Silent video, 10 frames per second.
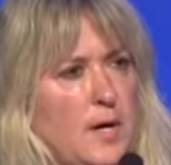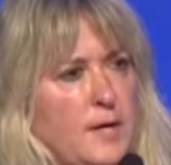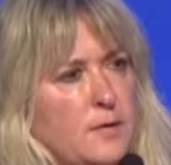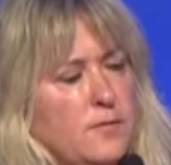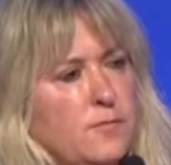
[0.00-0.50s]

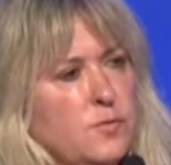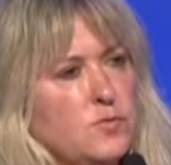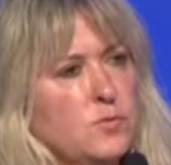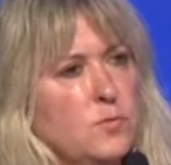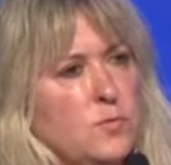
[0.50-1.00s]
in the
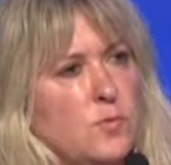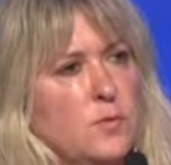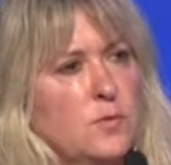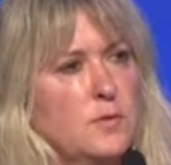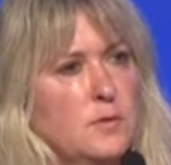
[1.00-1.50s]
virtual
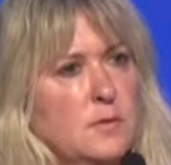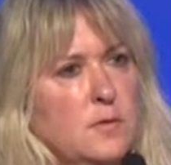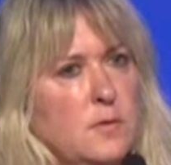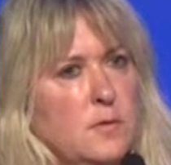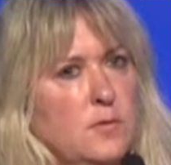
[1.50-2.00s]
world
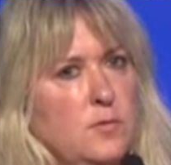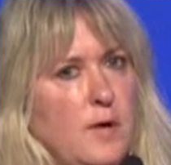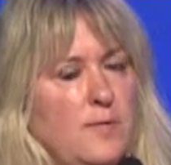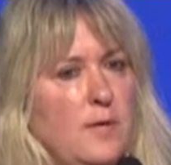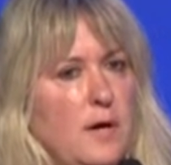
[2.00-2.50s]
you
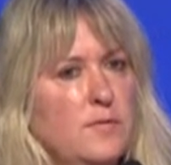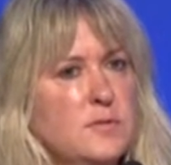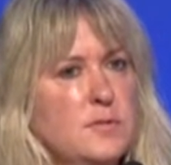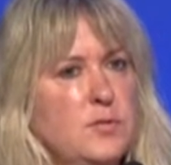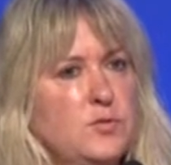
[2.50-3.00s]
have
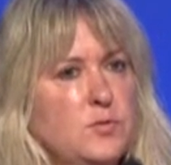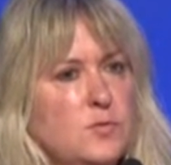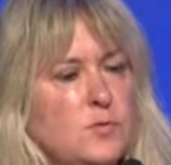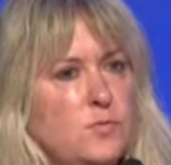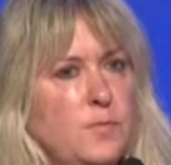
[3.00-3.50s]

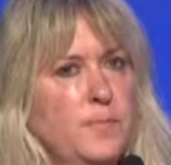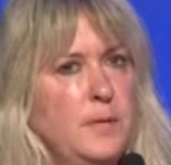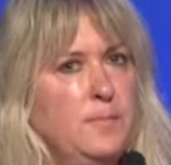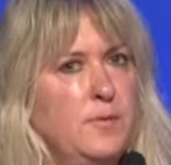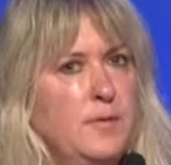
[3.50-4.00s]
conversations where
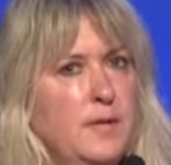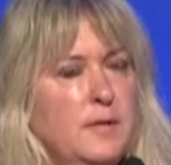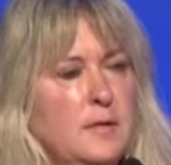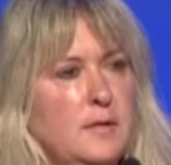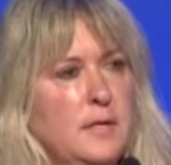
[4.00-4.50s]
people
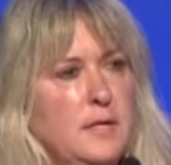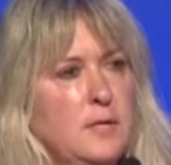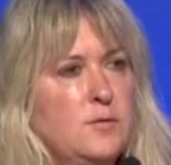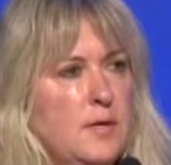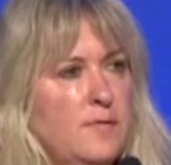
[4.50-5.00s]
think that they need to have